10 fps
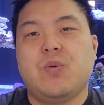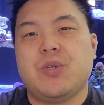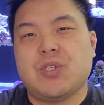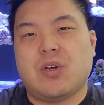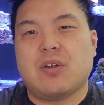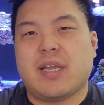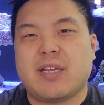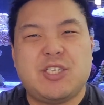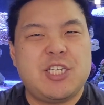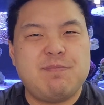which are
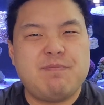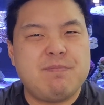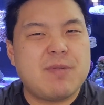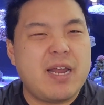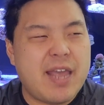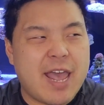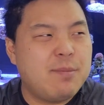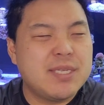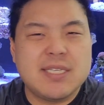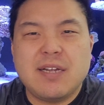like cheap kind of
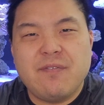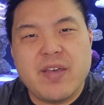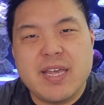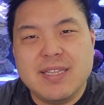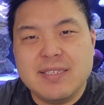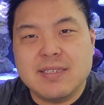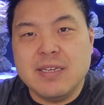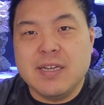Amazon fans.